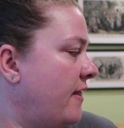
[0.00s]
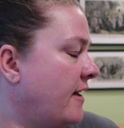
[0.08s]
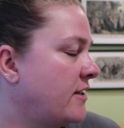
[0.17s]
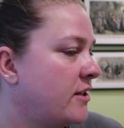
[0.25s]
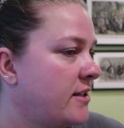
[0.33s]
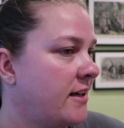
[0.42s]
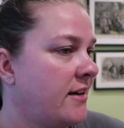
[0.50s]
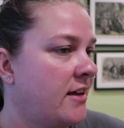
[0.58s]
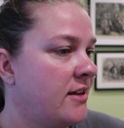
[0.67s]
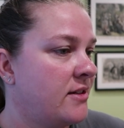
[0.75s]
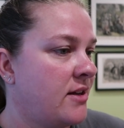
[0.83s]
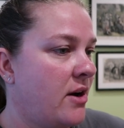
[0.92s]
that's all done,
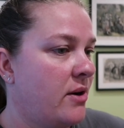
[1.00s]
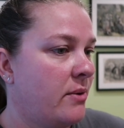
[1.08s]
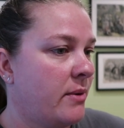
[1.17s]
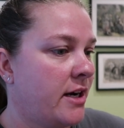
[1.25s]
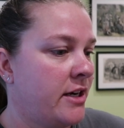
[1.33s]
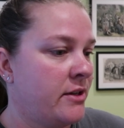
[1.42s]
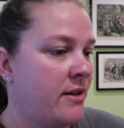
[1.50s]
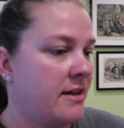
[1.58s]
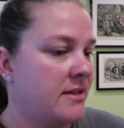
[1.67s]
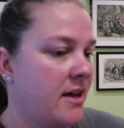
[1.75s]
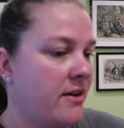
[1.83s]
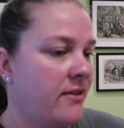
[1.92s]
so we're gonna do
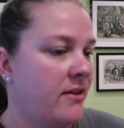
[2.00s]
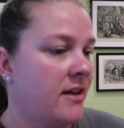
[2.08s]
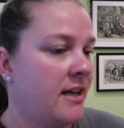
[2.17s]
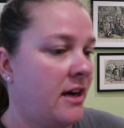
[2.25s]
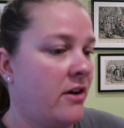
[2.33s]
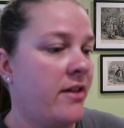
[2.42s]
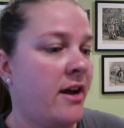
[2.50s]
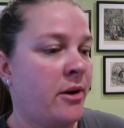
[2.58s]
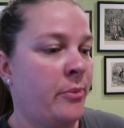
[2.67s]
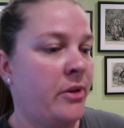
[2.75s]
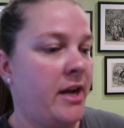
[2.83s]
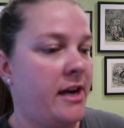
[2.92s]
that stuff, get all
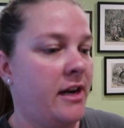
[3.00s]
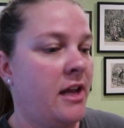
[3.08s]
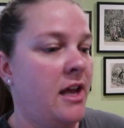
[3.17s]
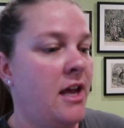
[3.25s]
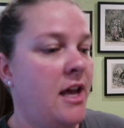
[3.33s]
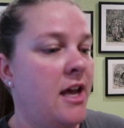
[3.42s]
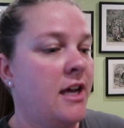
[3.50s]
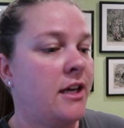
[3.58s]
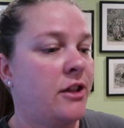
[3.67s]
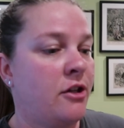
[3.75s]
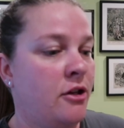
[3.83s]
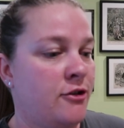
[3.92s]
that complete,
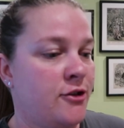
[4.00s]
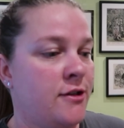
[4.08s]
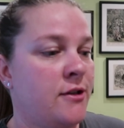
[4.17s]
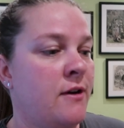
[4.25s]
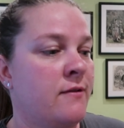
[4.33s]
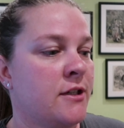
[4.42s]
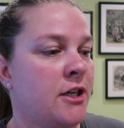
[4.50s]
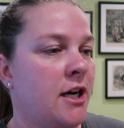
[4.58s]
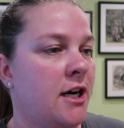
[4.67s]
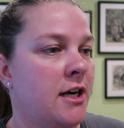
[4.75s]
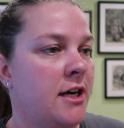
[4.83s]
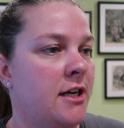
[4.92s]
get the closure on the
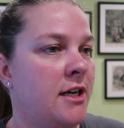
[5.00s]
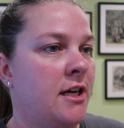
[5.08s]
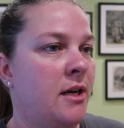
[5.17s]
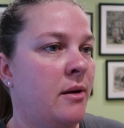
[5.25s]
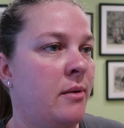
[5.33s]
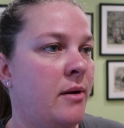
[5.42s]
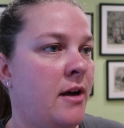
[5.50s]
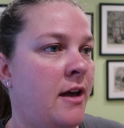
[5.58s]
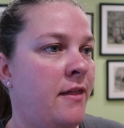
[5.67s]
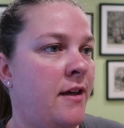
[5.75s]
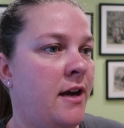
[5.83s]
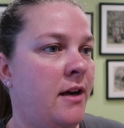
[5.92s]
overskirt,
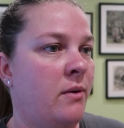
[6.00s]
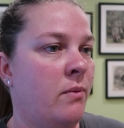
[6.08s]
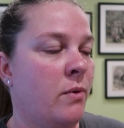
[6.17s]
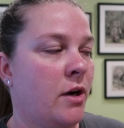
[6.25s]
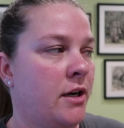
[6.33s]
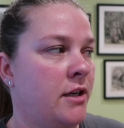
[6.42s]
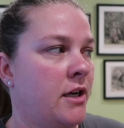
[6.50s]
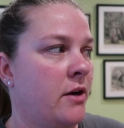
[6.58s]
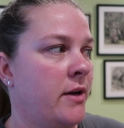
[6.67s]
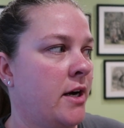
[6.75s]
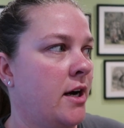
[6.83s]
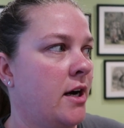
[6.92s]
and then we're good to
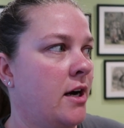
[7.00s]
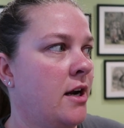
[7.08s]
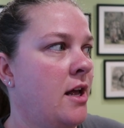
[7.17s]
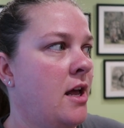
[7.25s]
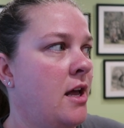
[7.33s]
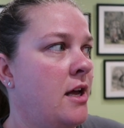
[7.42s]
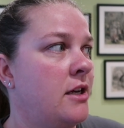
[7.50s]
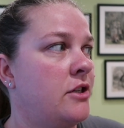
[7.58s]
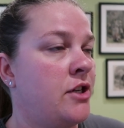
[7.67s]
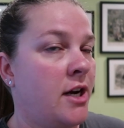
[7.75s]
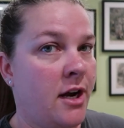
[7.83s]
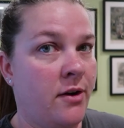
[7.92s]
go here.
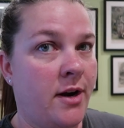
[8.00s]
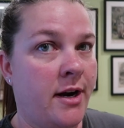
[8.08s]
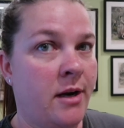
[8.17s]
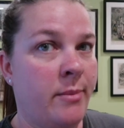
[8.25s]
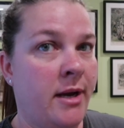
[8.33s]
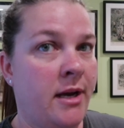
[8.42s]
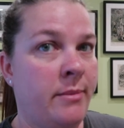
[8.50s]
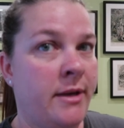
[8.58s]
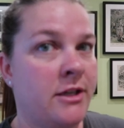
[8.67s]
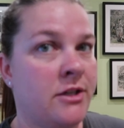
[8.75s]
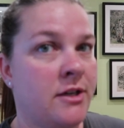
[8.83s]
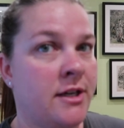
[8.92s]
Check out Iron Man,
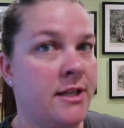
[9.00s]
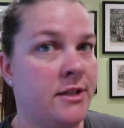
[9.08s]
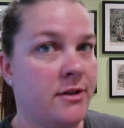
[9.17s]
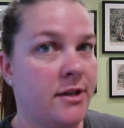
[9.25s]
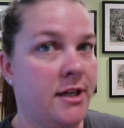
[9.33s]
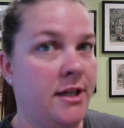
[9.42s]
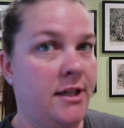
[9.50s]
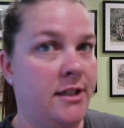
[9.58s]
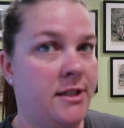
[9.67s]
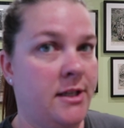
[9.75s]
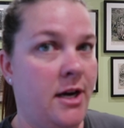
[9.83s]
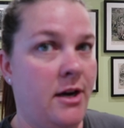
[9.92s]
make sure he's all
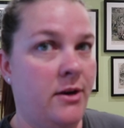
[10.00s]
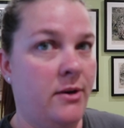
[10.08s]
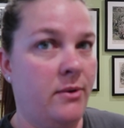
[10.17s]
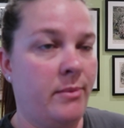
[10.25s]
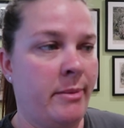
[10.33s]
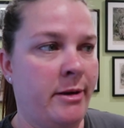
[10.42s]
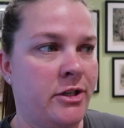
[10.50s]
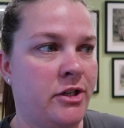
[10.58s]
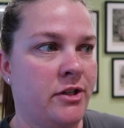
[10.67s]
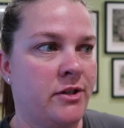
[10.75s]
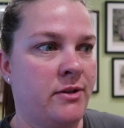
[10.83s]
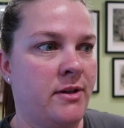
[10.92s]
good to go. Maybe I
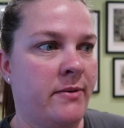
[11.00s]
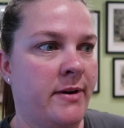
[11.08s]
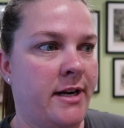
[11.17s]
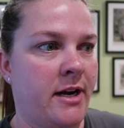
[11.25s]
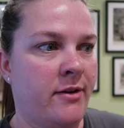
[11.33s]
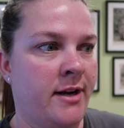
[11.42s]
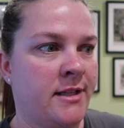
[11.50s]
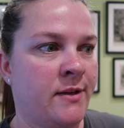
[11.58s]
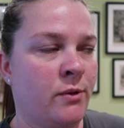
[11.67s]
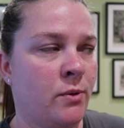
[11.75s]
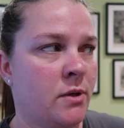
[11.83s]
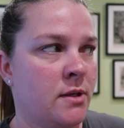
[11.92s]
should just do that right now in case I
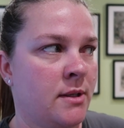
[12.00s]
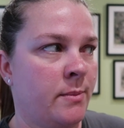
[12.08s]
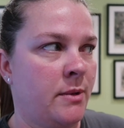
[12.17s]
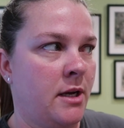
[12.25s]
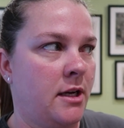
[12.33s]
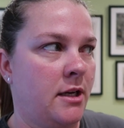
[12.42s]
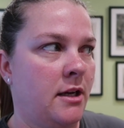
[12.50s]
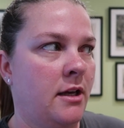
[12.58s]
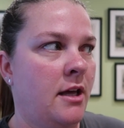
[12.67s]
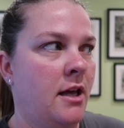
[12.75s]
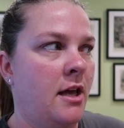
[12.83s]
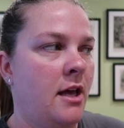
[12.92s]
have to order something.